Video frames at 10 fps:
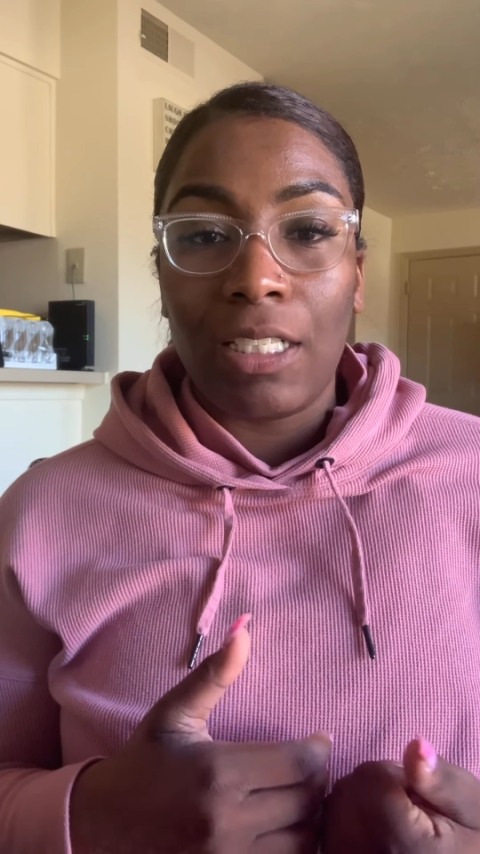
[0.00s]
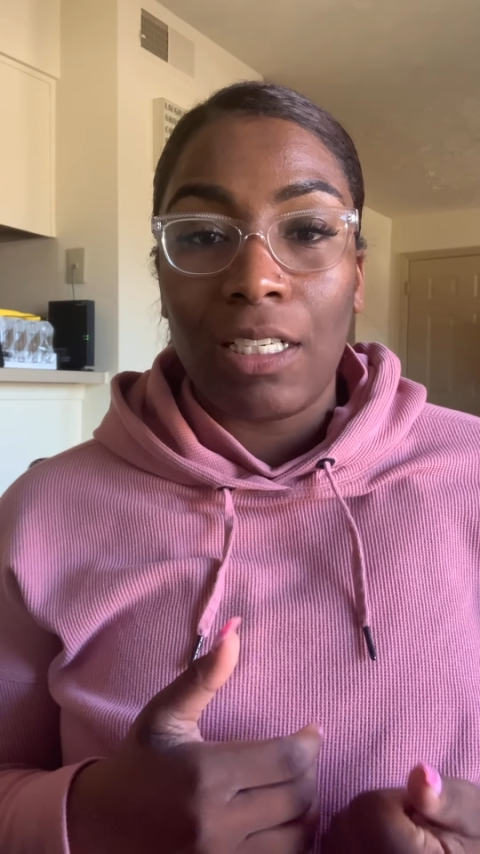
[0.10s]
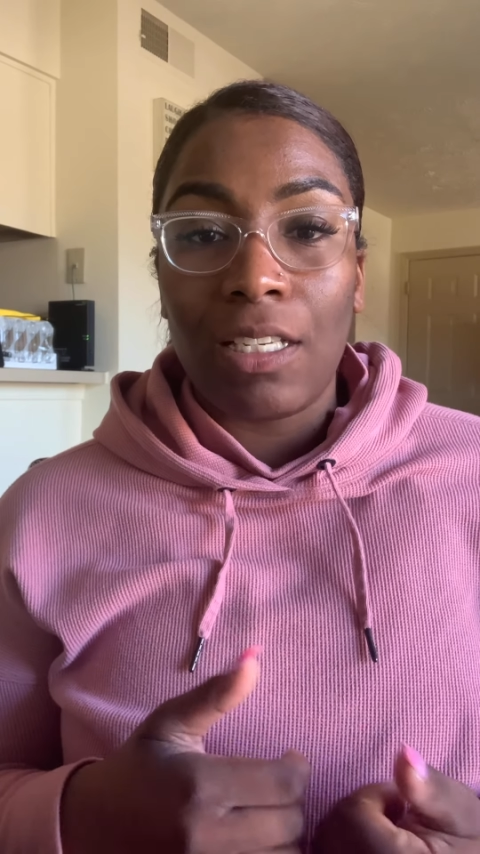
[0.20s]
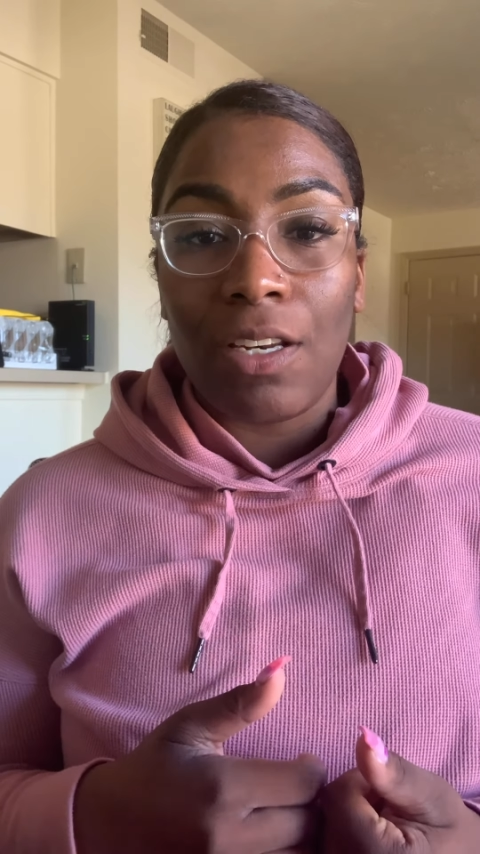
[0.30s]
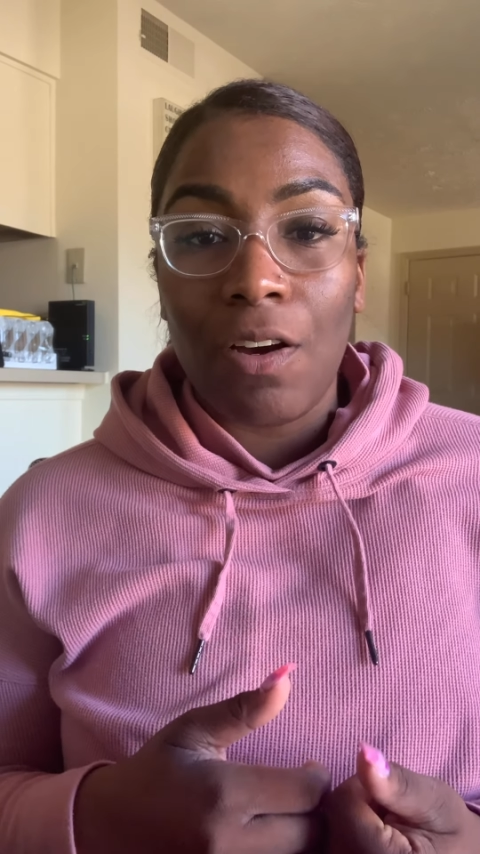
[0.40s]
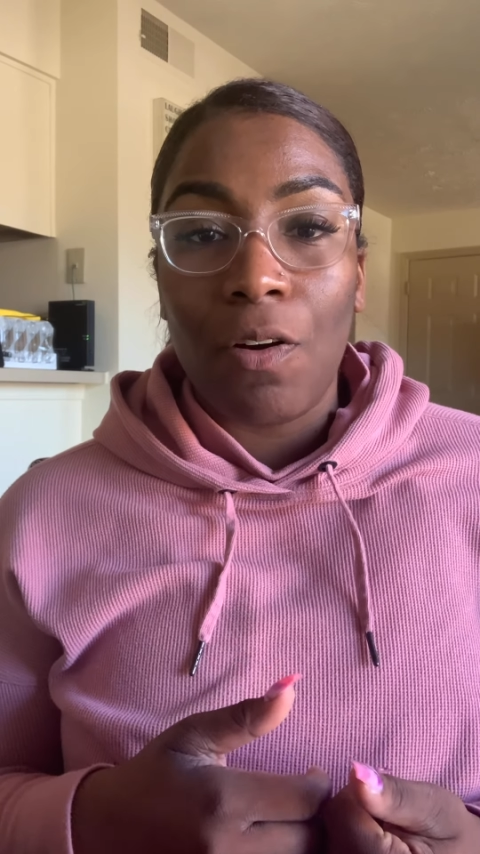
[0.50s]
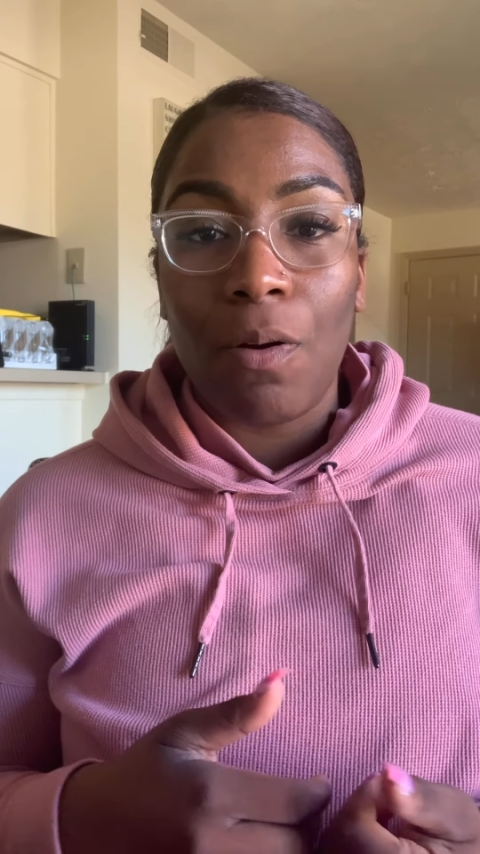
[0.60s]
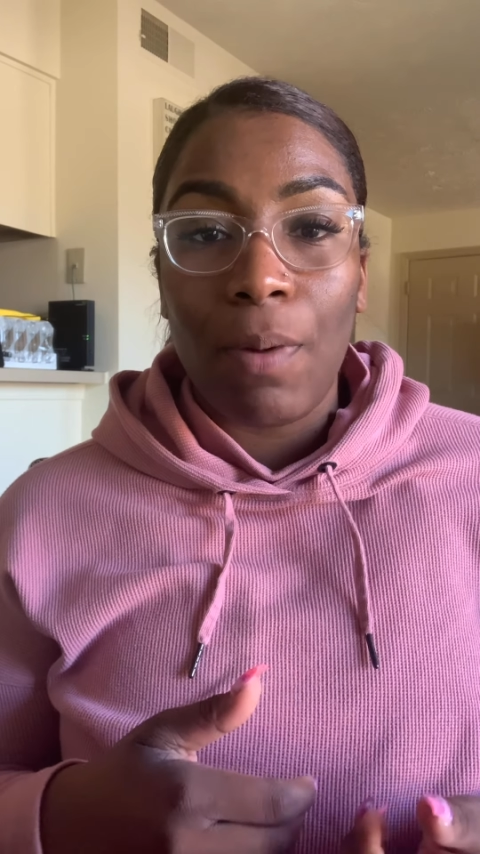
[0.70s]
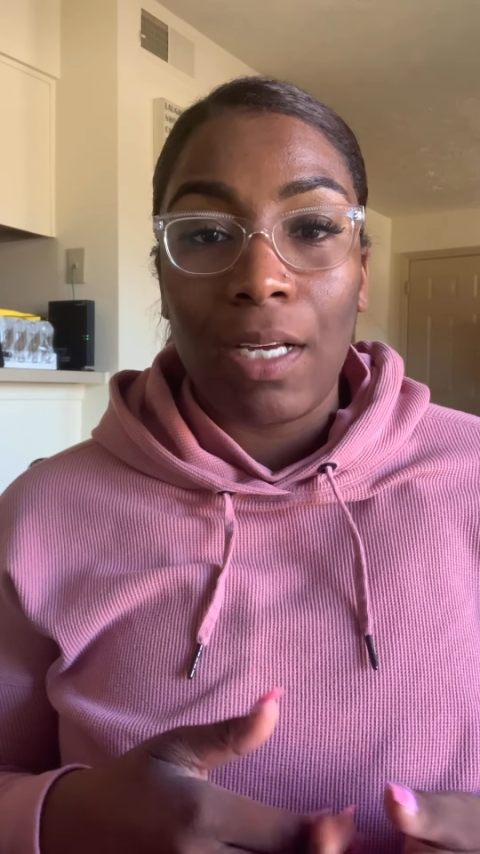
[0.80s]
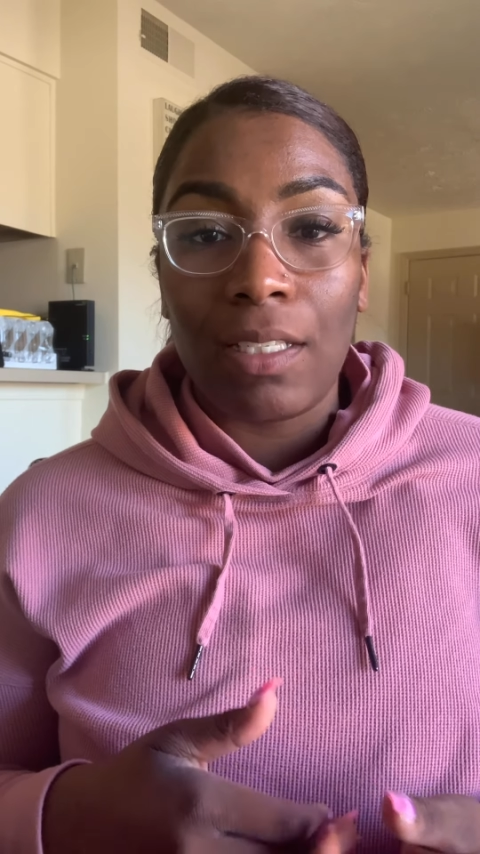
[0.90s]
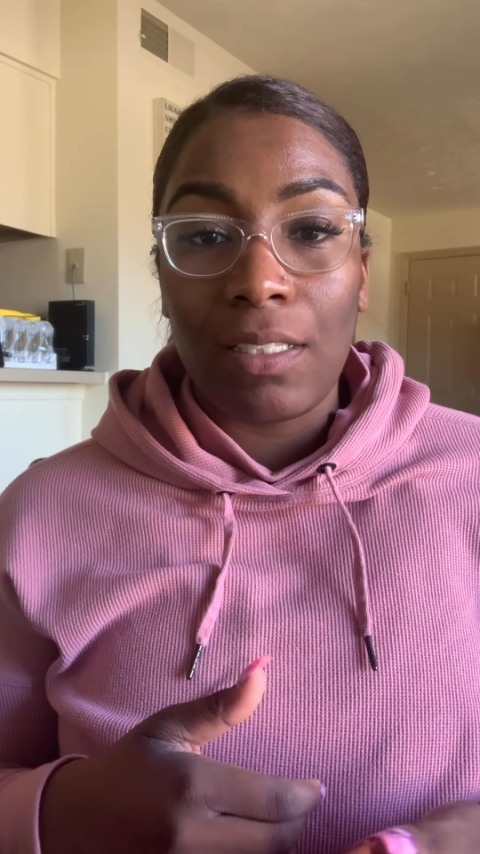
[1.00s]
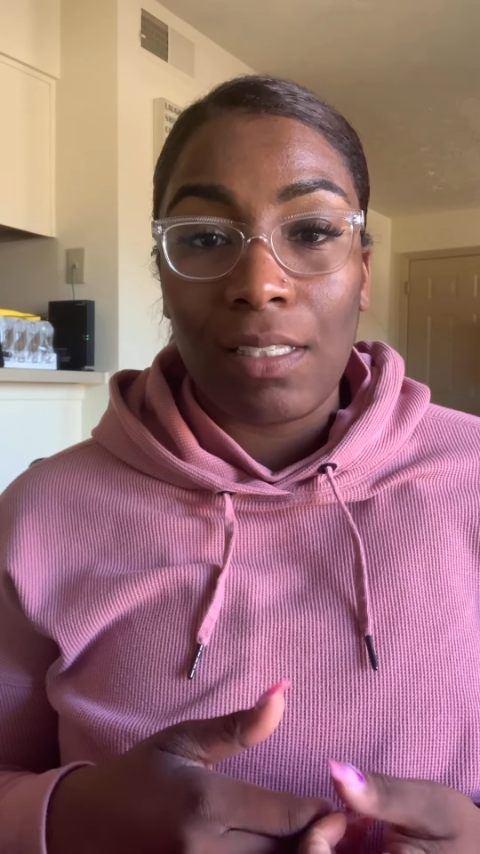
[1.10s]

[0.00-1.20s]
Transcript: need to know about this